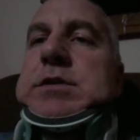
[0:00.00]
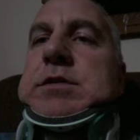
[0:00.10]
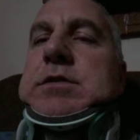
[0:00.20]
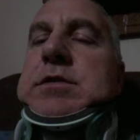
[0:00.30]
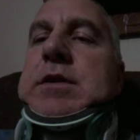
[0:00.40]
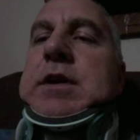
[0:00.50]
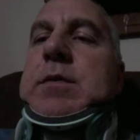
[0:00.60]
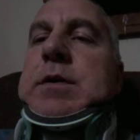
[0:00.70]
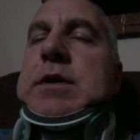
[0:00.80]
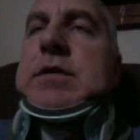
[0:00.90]
so that
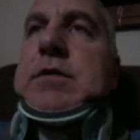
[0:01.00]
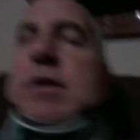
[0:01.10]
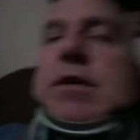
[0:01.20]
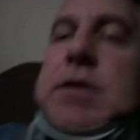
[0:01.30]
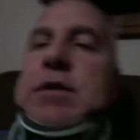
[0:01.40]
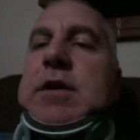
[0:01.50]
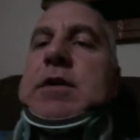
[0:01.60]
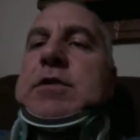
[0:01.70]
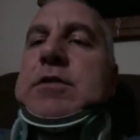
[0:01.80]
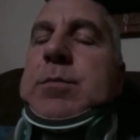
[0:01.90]
way it's like
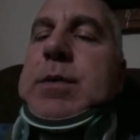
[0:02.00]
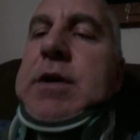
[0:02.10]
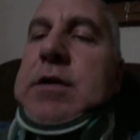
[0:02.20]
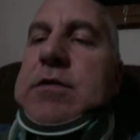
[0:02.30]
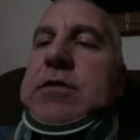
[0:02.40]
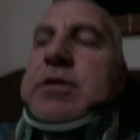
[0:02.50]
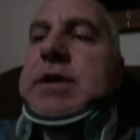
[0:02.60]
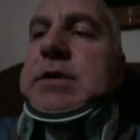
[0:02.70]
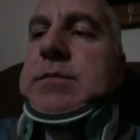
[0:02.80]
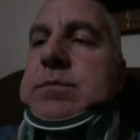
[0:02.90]
got your spine straight